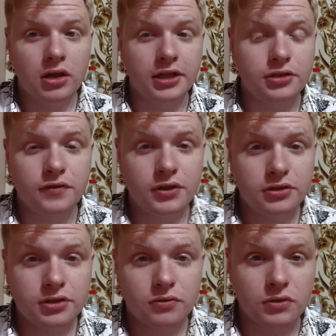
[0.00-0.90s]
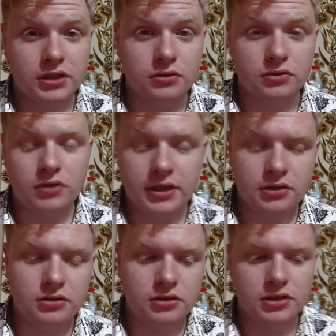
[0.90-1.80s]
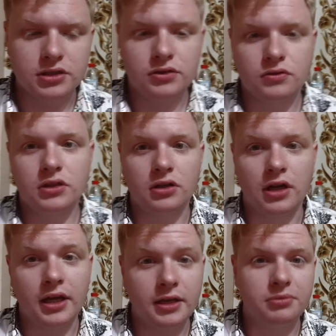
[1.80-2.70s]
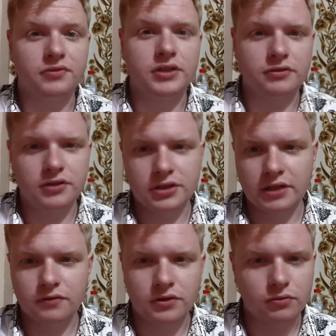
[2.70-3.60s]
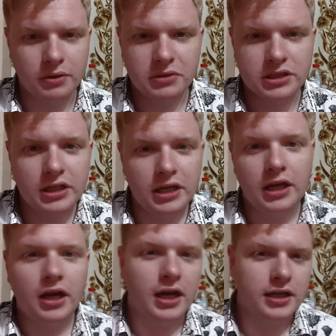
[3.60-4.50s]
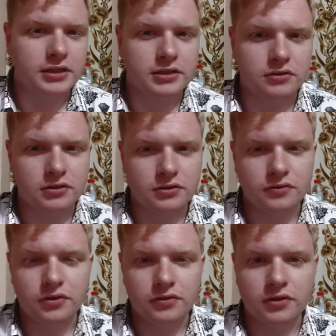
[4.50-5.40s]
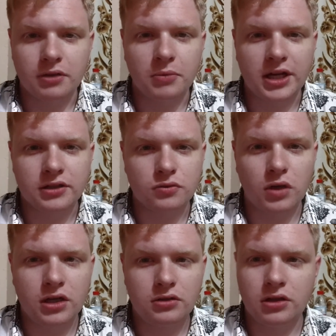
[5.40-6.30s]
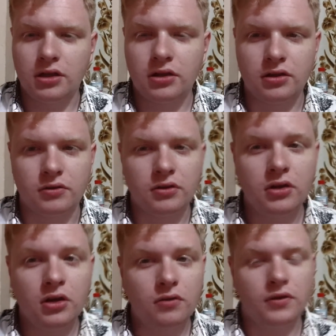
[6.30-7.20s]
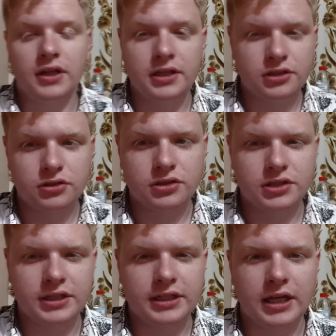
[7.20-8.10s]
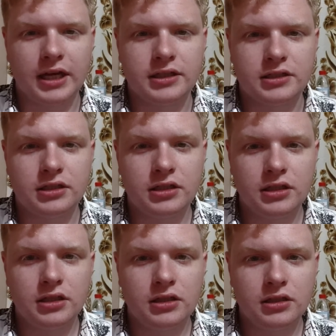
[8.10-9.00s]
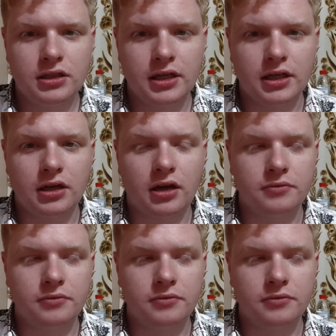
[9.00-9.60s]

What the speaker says: interviews, which was really good, because we got a heap of interviews done for the women, and there were a few for the men as well that are really interesting. And yeah,